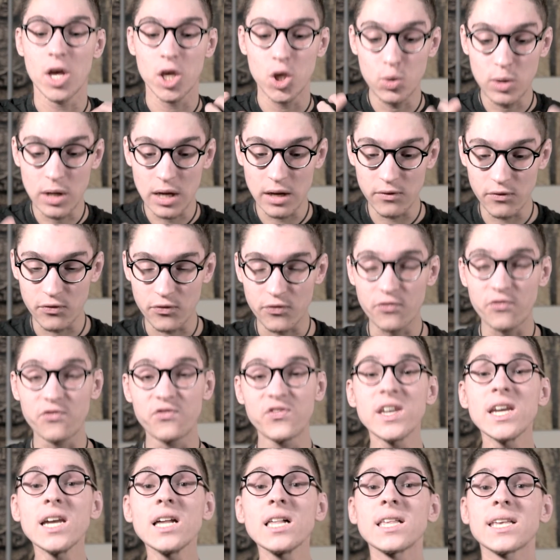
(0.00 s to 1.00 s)
You can
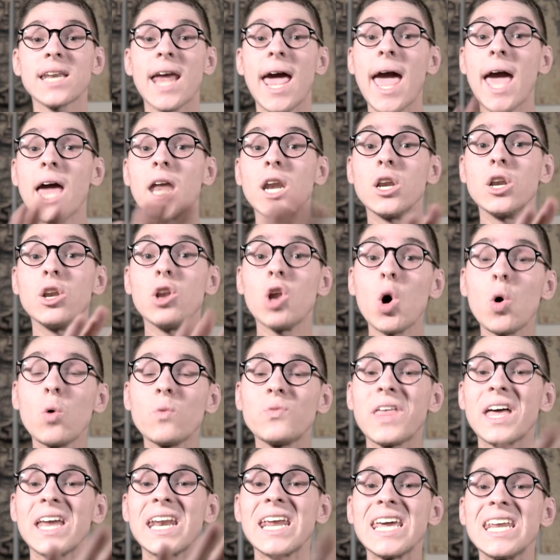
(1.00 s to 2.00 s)
feel it and know
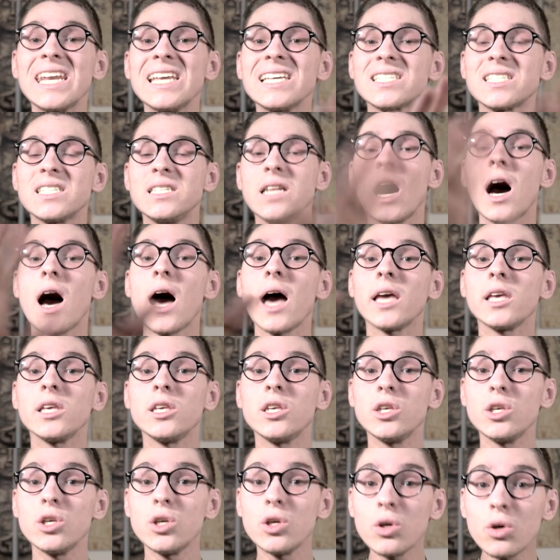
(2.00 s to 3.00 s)
that it is not
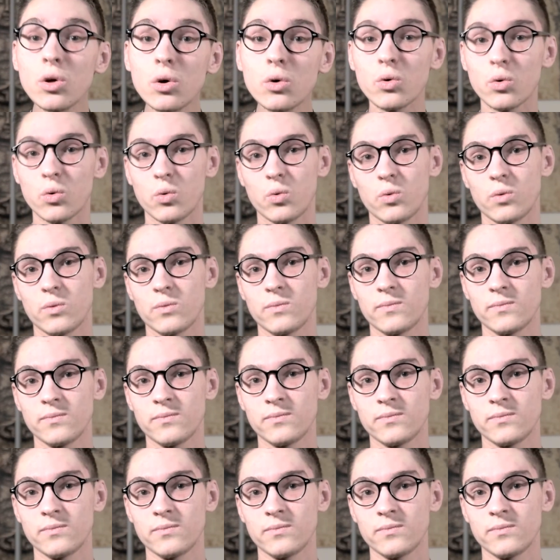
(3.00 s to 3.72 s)
you.